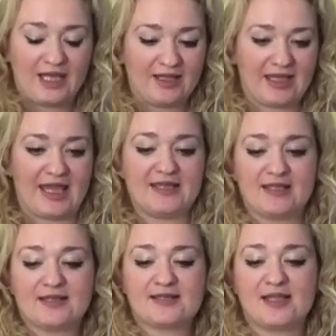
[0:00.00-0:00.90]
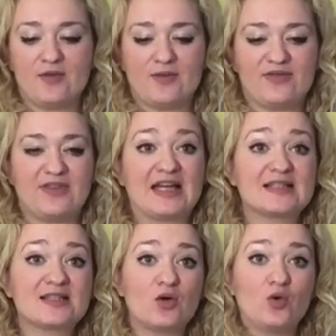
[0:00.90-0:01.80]
Okay, so
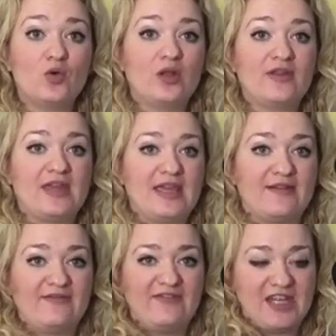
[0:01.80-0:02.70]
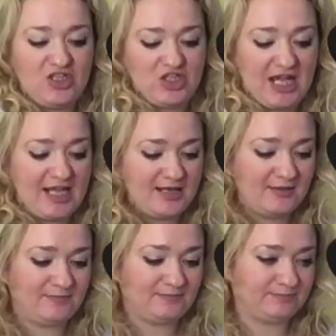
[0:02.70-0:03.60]
that's all the veg in,
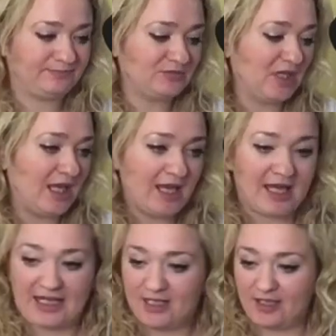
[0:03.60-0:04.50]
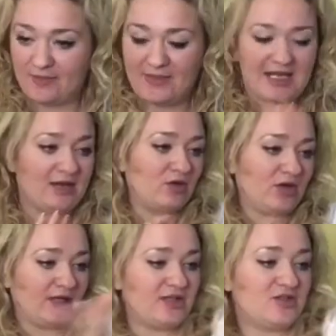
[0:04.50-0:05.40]
and I'm now
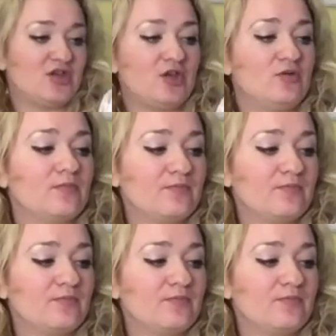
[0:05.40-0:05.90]
going to